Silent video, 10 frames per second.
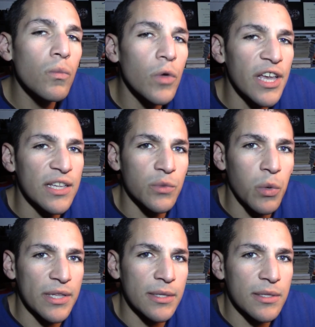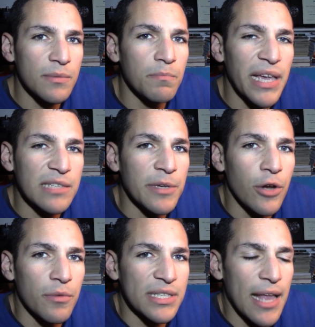is what makes me
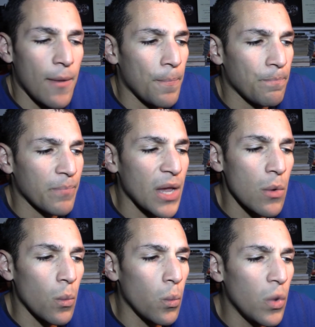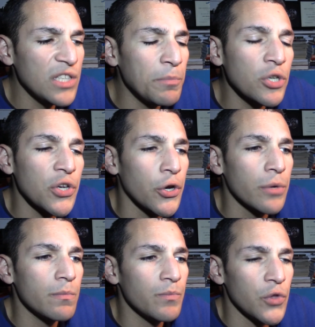nervous now. Once per
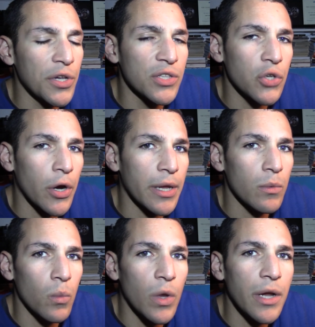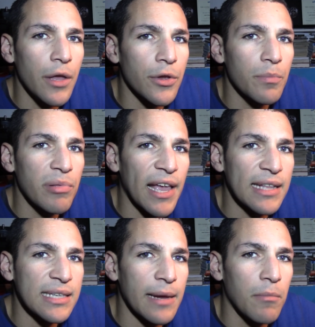turn, you can target one other
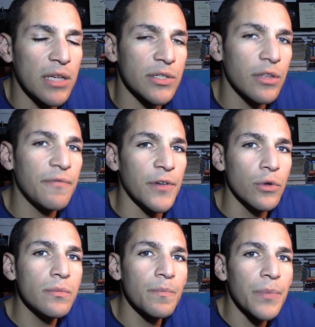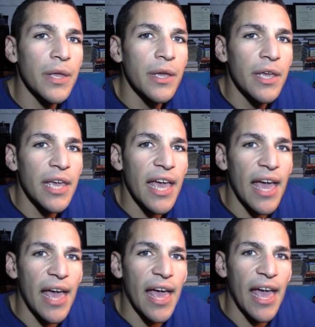plant type monster on the field,
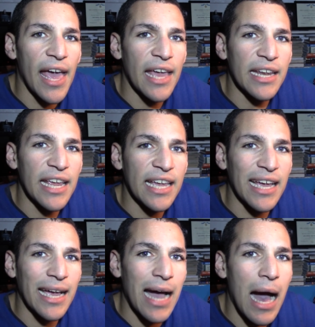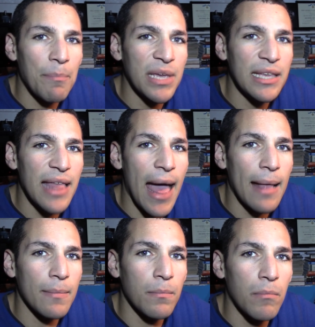and it can copy
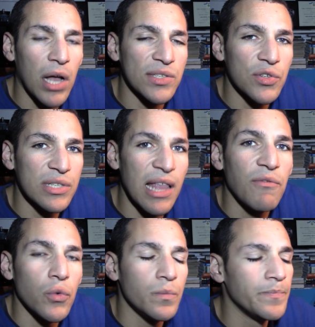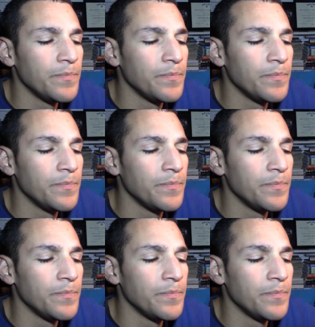that monster's level.